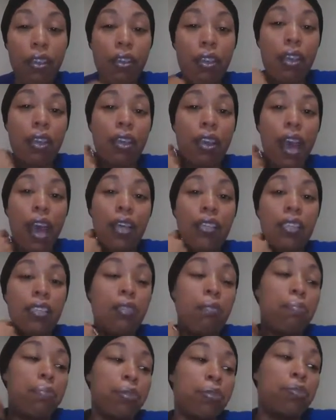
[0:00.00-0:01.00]
and as an
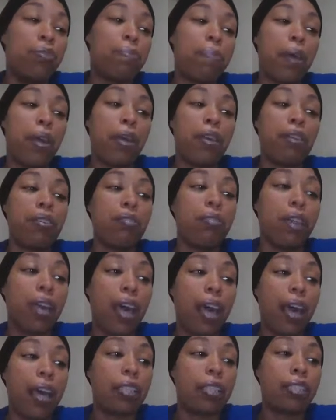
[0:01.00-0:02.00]
abused parent, you can
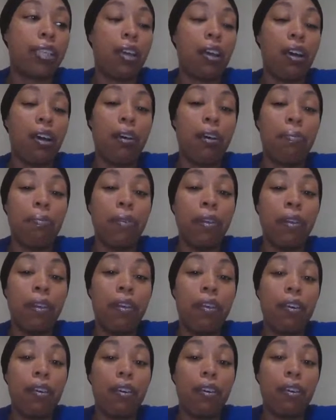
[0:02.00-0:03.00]
ask, I
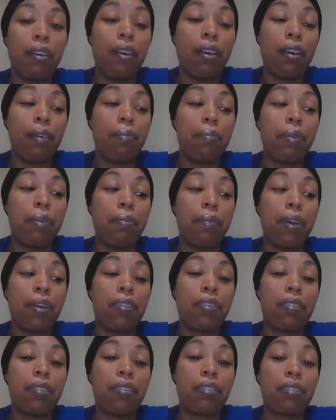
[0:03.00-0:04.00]
mean,
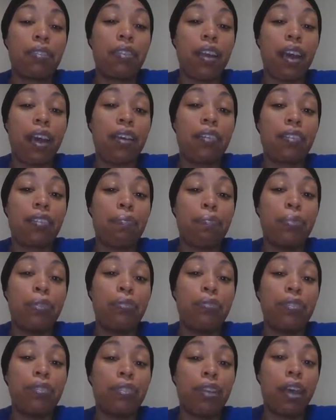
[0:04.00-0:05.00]
as Shania's
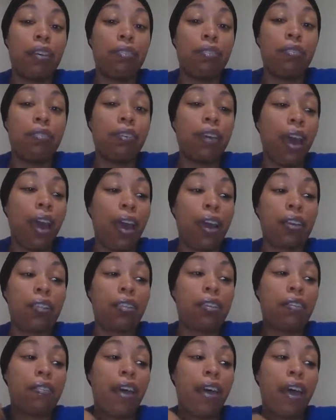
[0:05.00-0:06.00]
abused child, you can ask
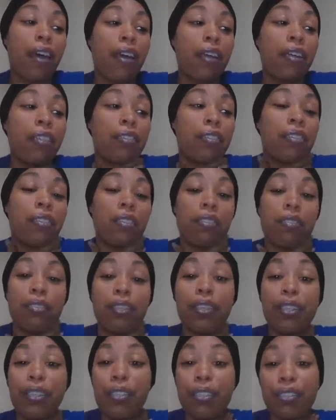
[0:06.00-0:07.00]
her that because
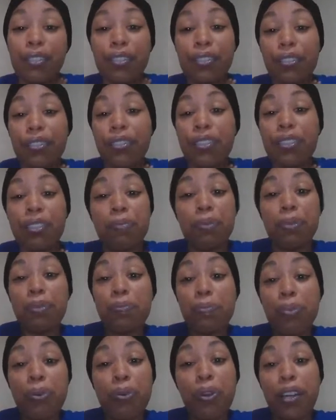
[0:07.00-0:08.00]
she was
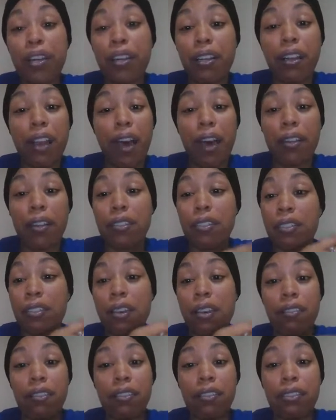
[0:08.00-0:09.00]
more than glad to
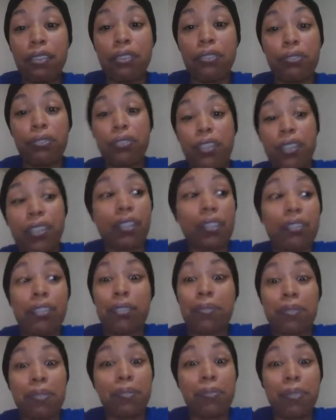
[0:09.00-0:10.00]
tell the children
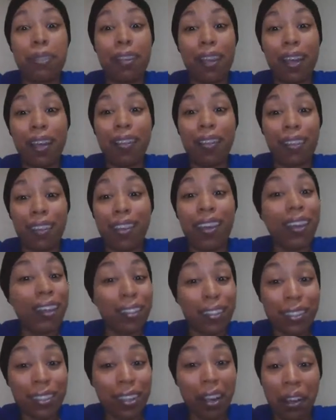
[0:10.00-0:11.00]
Christmas meant nothing
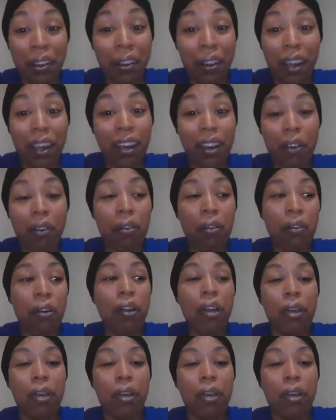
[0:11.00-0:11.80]
to her at all